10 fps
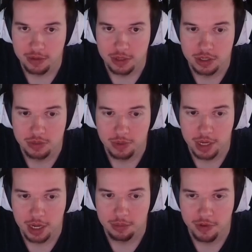It's just a way
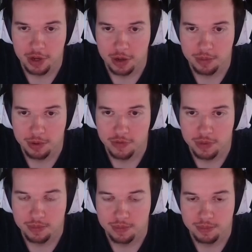to kind of prevent your opponent
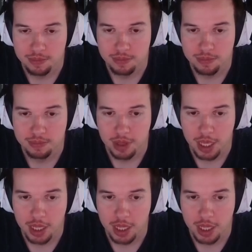from playing